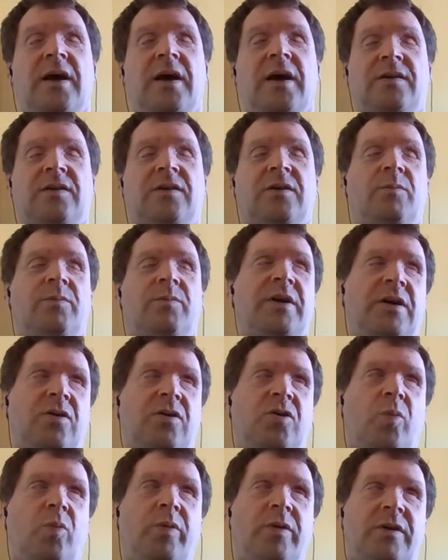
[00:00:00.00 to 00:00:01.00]
it's
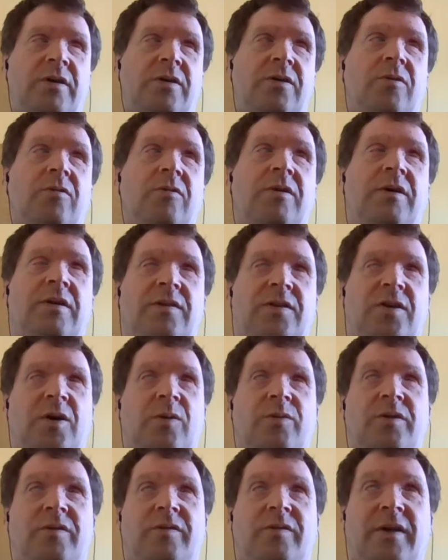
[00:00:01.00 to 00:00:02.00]
complete gobbledygook in
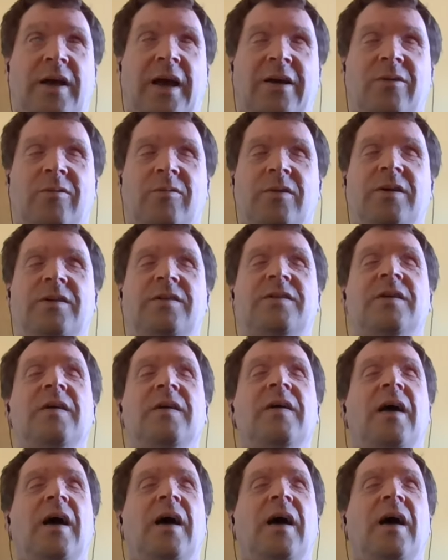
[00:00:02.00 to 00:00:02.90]
terms of language.